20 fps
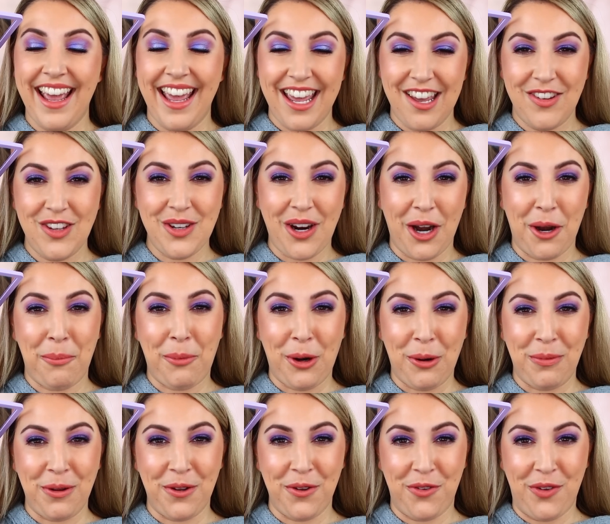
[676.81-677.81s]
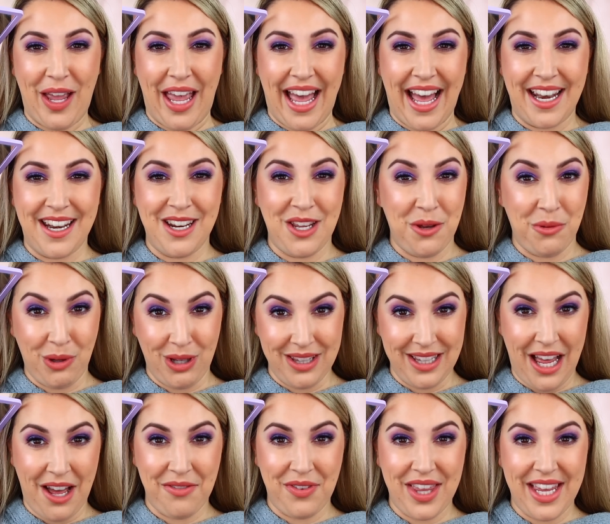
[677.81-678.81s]
If you are a purple fan, you will
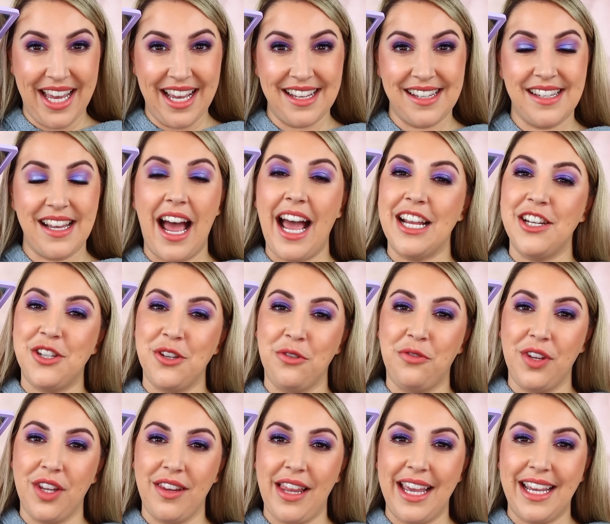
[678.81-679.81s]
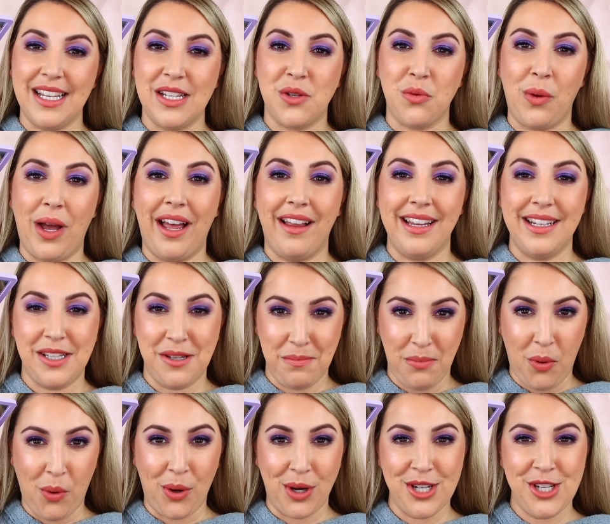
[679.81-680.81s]
love this. I do feel like as well it's
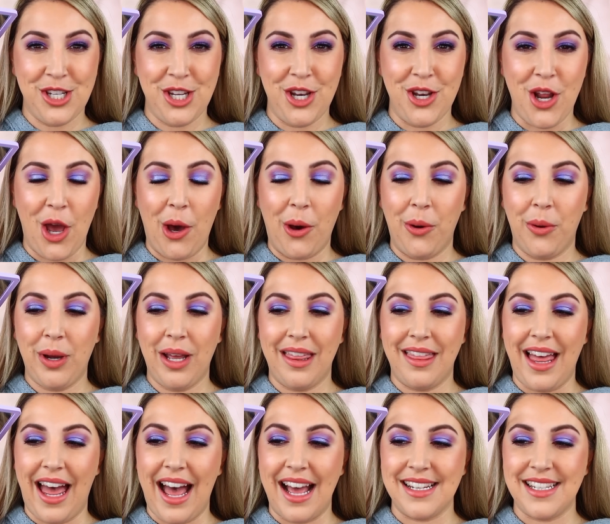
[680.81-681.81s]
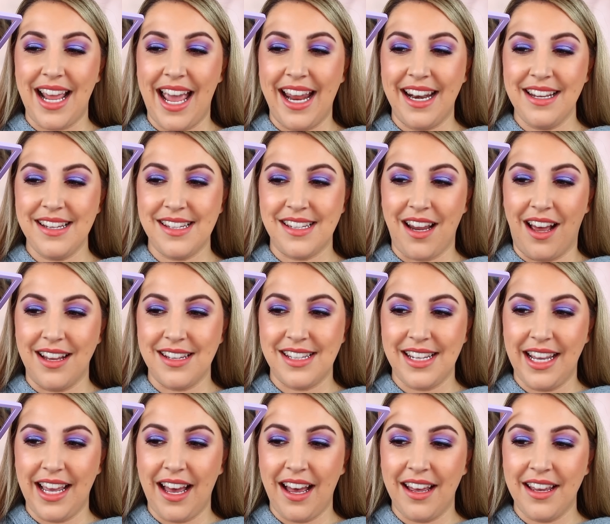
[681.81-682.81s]
important to know that
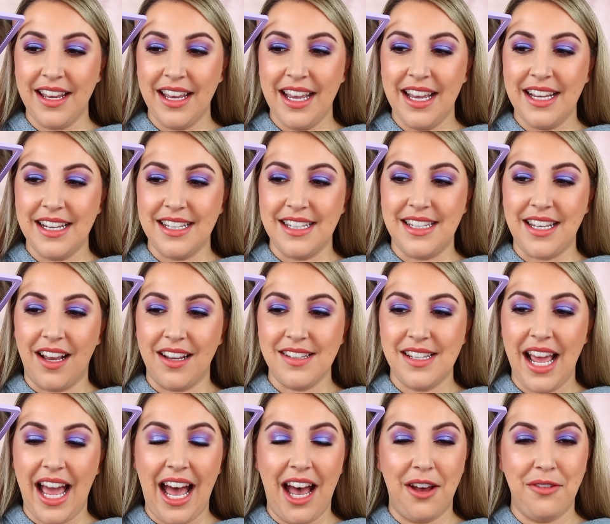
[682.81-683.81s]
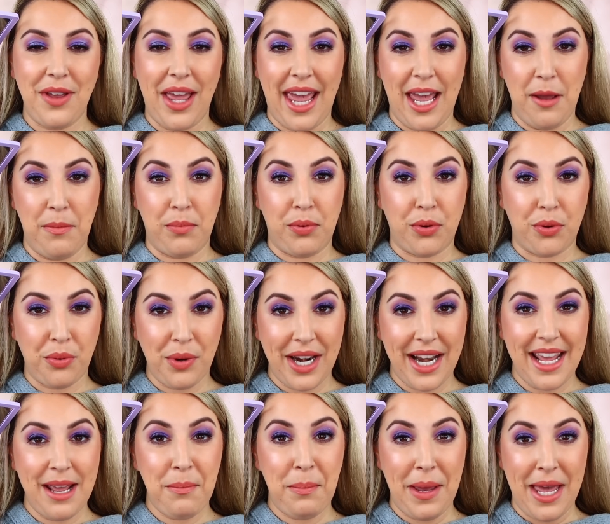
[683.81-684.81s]
Anastasia does have a
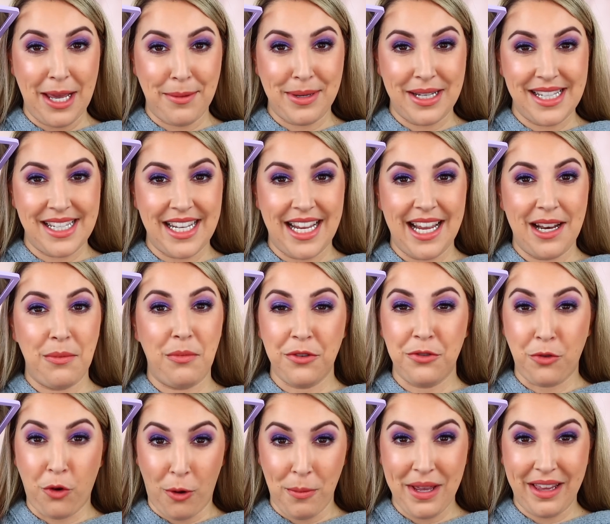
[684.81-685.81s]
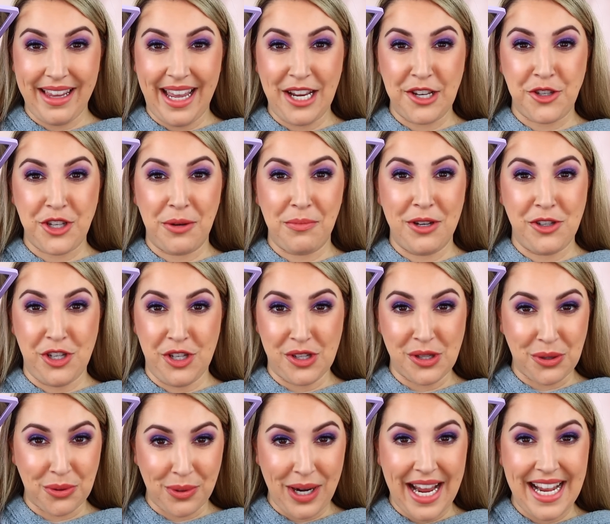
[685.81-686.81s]
pretty pigmented formulation, which is
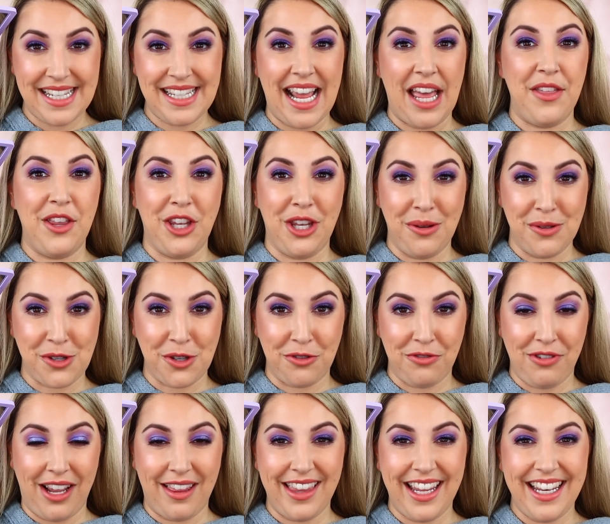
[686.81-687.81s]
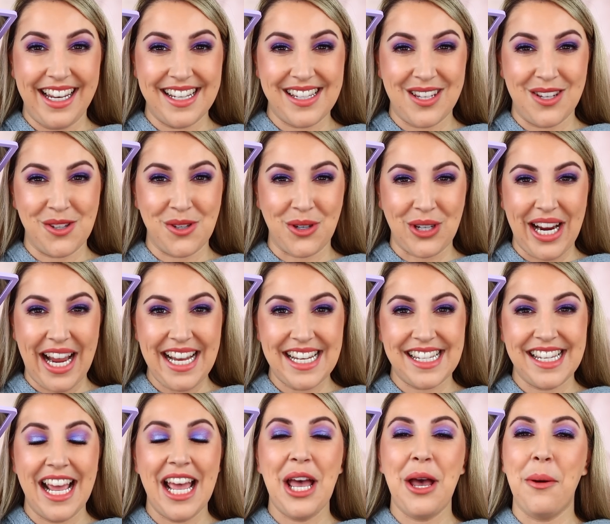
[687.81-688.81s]
great, and the user friendliness is
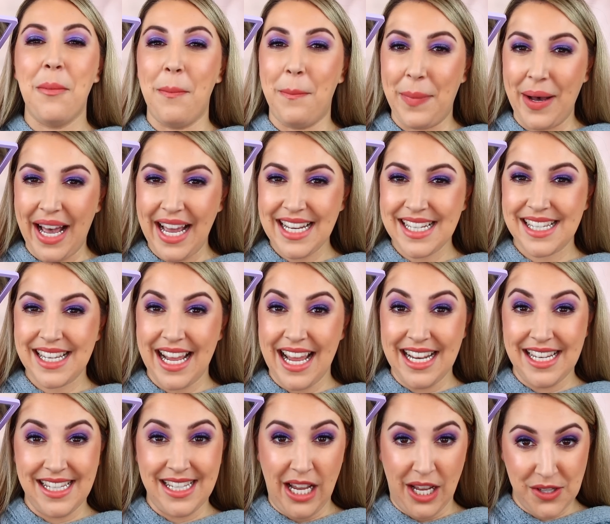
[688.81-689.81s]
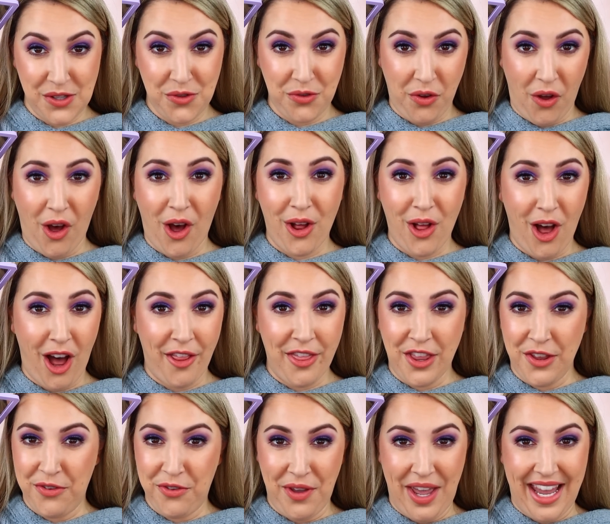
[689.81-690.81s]
great, but it does fall on
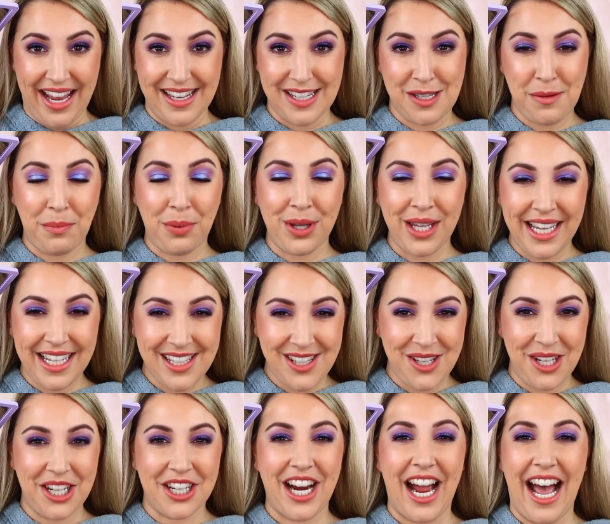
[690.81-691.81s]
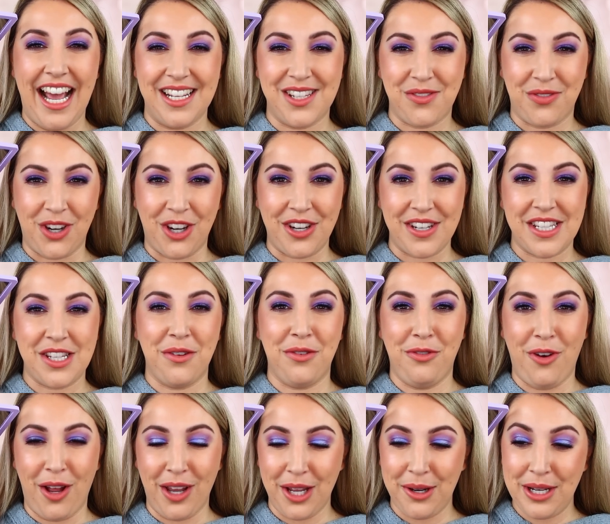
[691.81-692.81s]
the face. Please do your eyes first. The
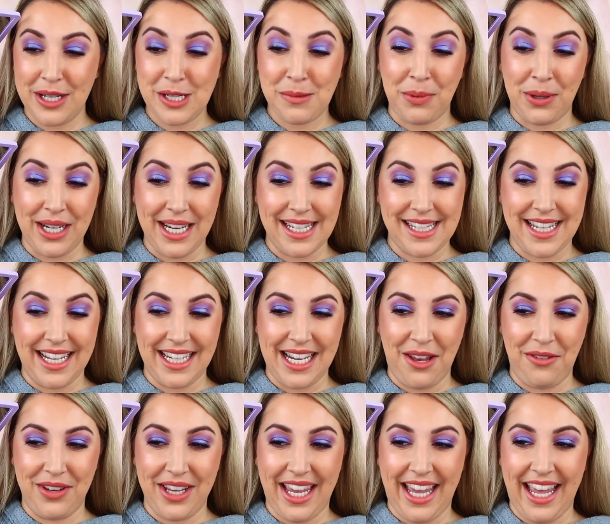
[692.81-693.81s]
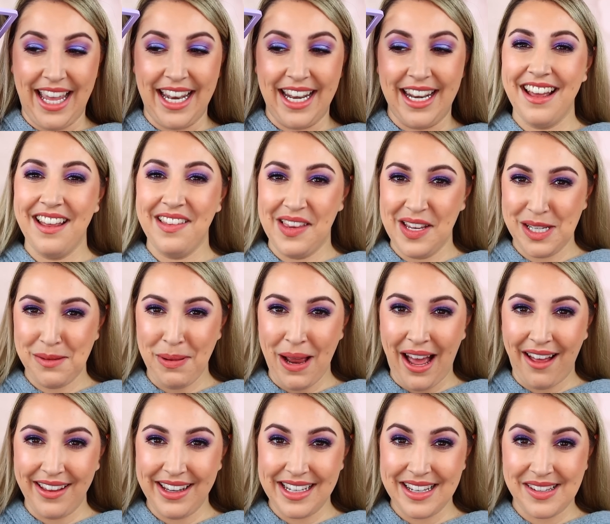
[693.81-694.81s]
fallout is pretty significant. This
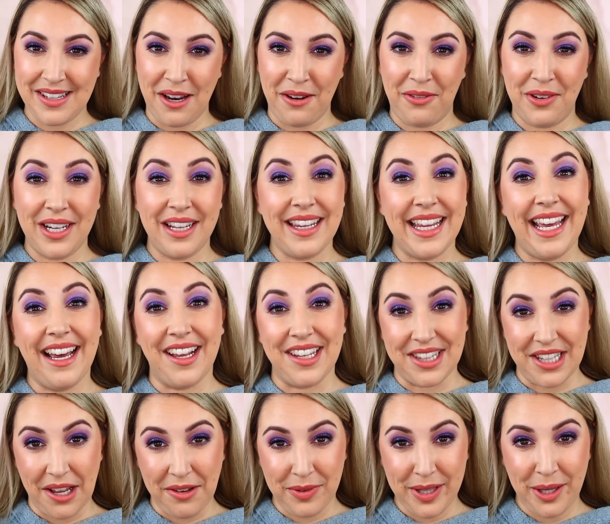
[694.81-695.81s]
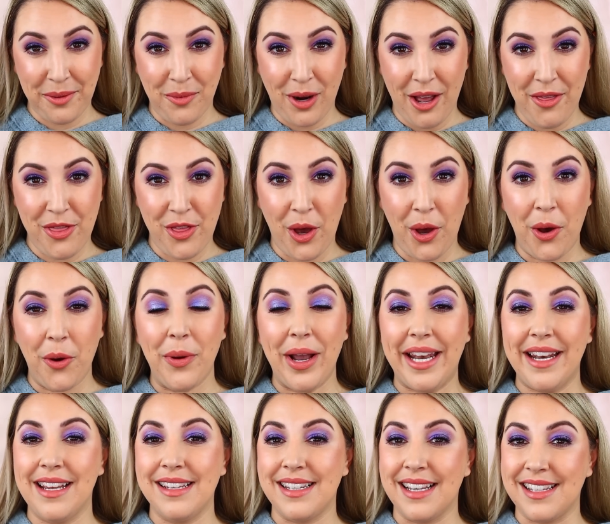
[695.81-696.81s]
palette is definitely a lovely one though.
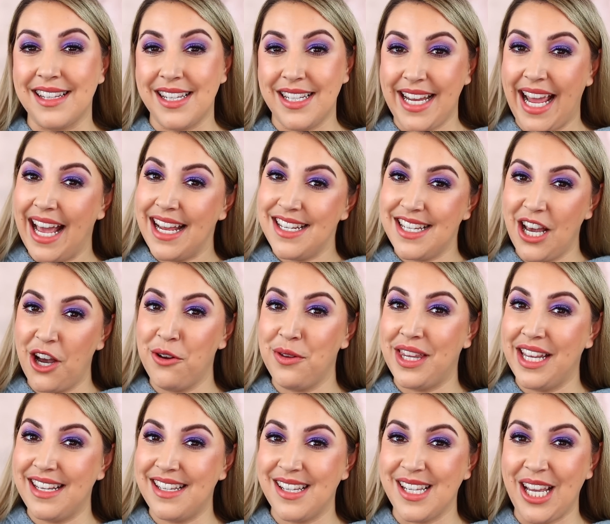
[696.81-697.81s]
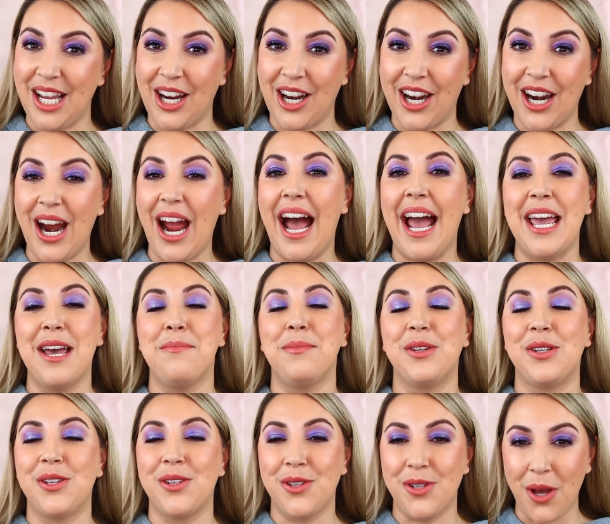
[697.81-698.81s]
It is a standout this year. I am
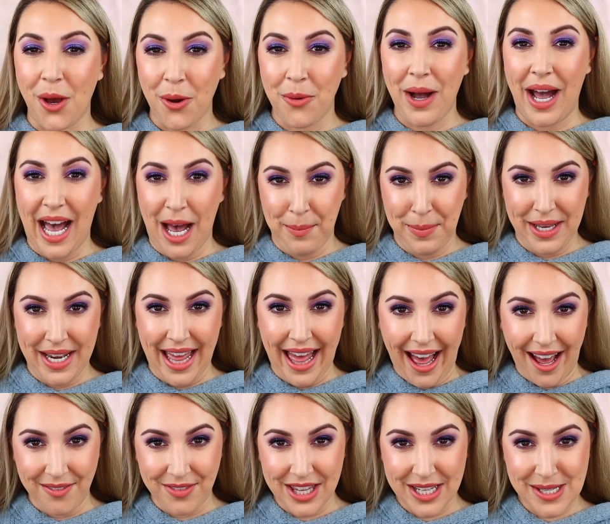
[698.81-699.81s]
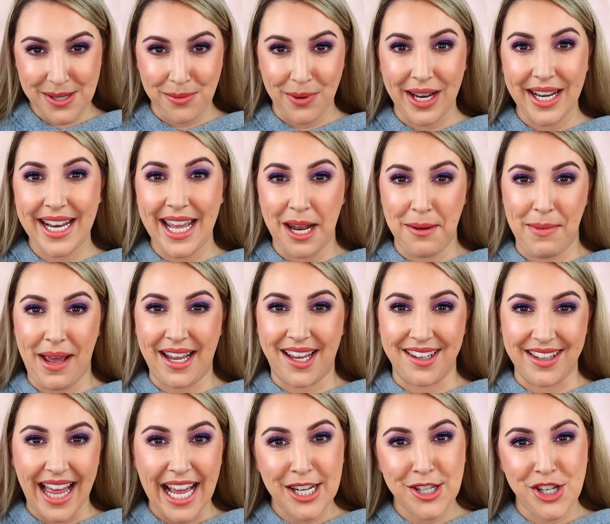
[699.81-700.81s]
so happy to have this one in my
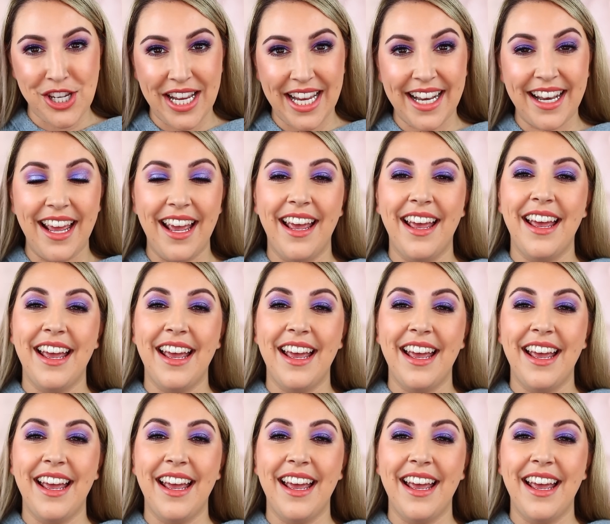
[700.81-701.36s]
collection.